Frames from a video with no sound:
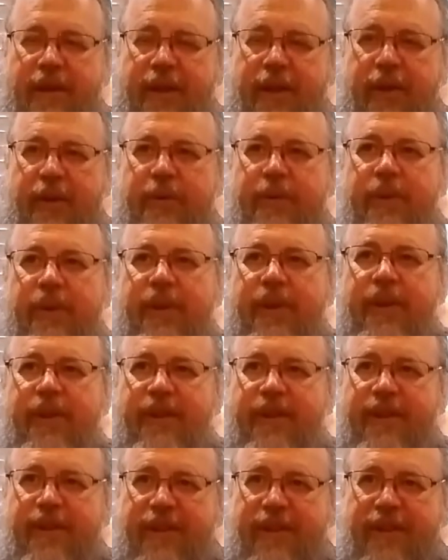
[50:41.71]
carefully.
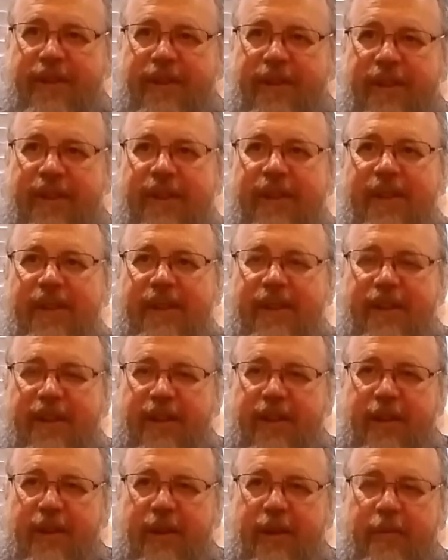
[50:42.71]

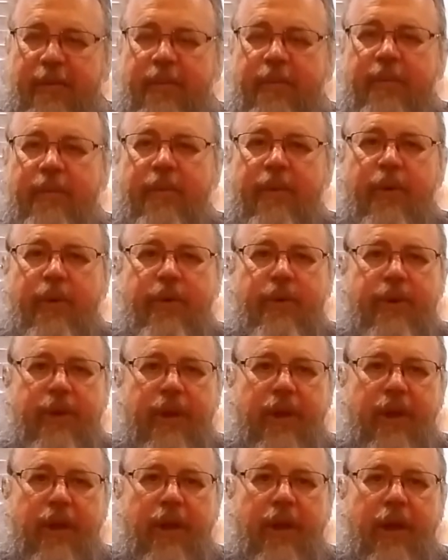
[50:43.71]
Um, there's
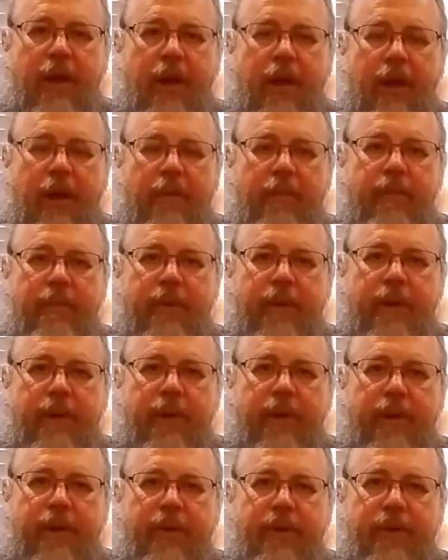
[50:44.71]
uh,
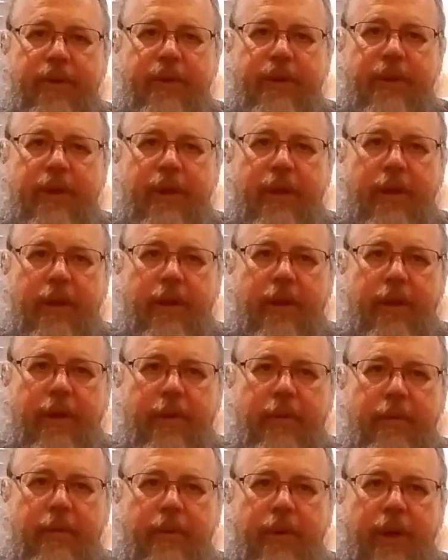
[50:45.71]
his
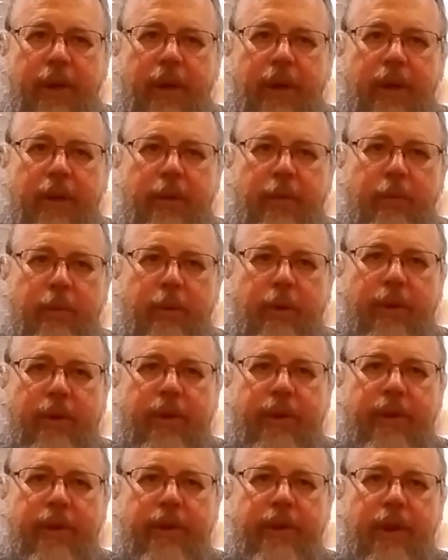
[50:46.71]
the the work
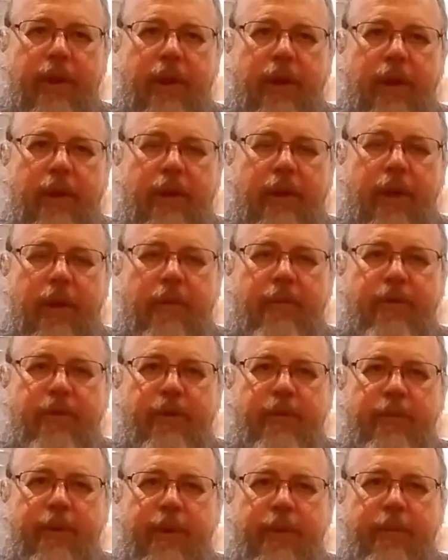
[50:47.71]
that uh, comes
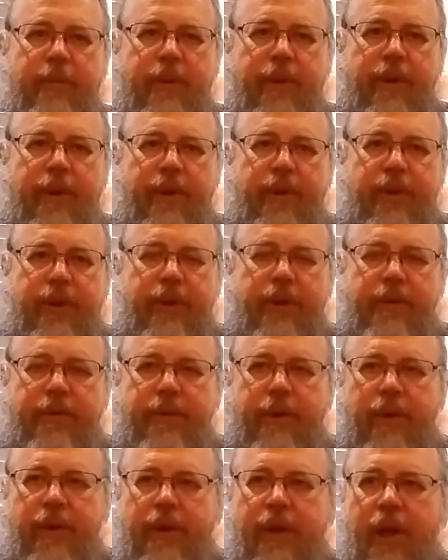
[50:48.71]
from him that's in the
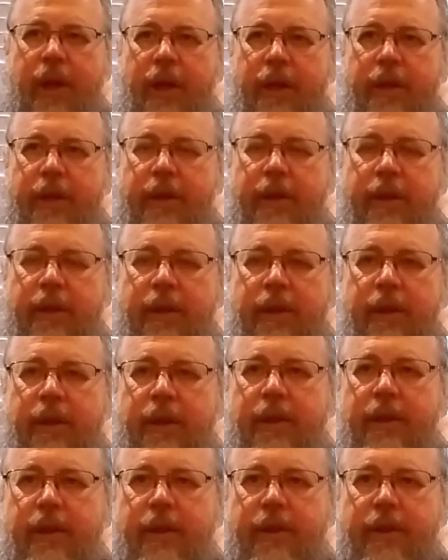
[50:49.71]
Philokalia
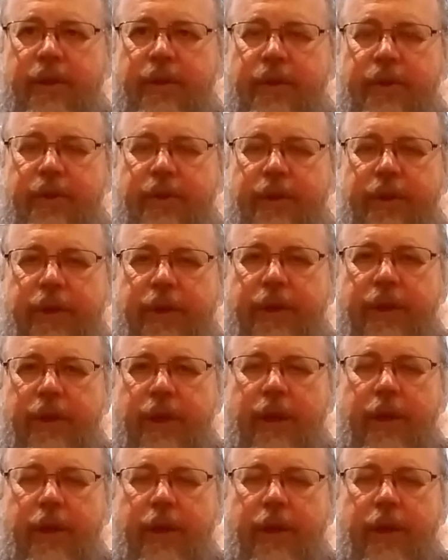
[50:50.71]
is the